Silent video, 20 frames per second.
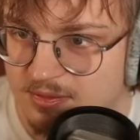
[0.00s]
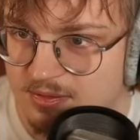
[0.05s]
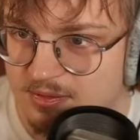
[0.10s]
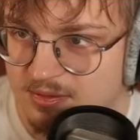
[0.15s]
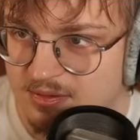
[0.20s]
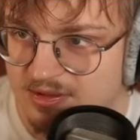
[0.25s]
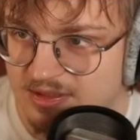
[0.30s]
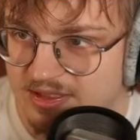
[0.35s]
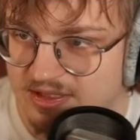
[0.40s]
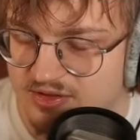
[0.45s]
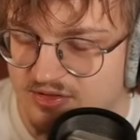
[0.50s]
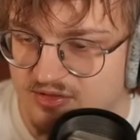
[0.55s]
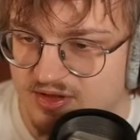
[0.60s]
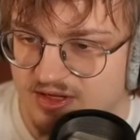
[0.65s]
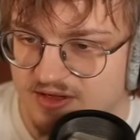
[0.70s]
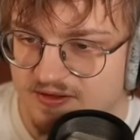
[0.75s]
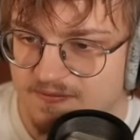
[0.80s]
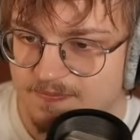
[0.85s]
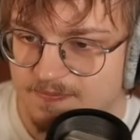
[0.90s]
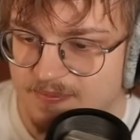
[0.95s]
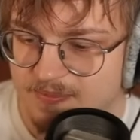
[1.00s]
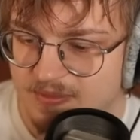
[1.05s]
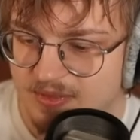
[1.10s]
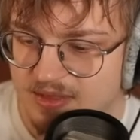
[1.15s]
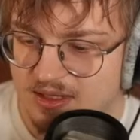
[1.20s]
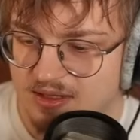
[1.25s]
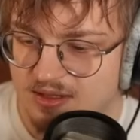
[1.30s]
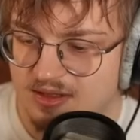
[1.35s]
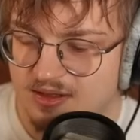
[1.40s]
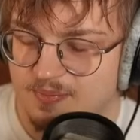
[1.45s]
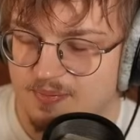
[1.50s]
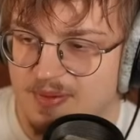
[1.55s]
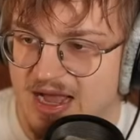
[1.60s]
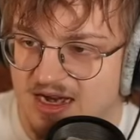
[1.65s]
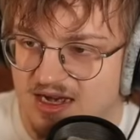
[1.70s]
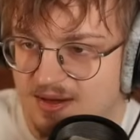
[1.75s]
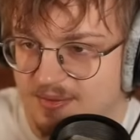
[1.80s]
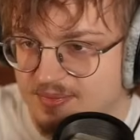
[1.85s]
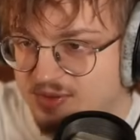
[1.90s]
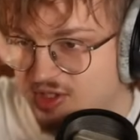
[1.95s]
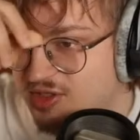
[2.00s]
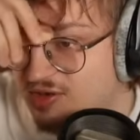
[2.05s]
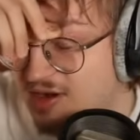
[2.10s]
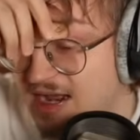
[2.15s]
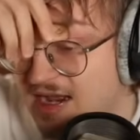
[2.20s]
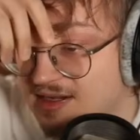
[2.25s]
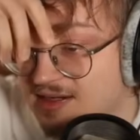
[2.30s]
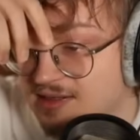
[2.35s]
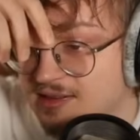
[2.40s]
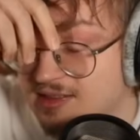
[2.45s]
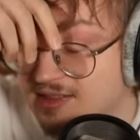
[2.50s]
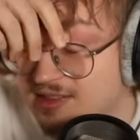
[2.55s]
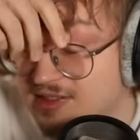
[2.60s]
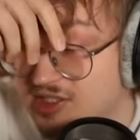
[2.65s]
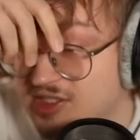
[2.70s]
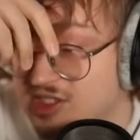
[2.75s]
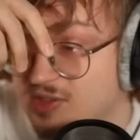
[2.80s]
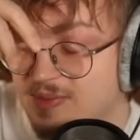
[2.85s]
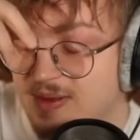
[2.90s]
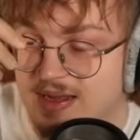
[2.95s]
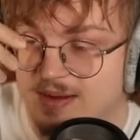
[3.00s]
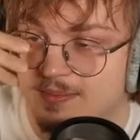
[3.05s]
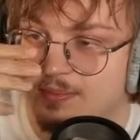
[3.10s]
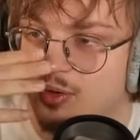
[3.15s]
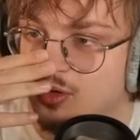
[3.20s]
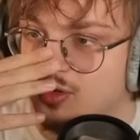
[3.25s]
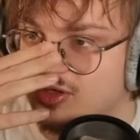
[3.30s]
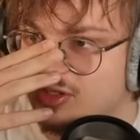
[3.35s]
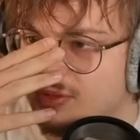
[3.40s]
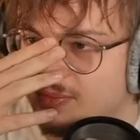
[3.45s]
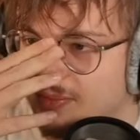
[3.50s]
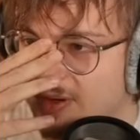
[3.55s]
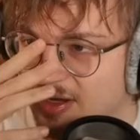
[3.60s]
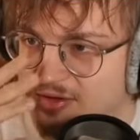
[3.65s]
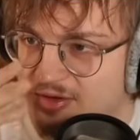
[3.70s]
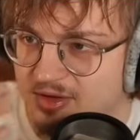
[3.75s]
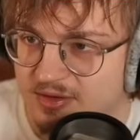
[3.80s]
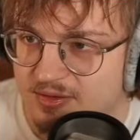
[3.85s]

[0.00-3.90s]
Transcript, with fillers: That's fine. The backup strat is to spam Poison Powder.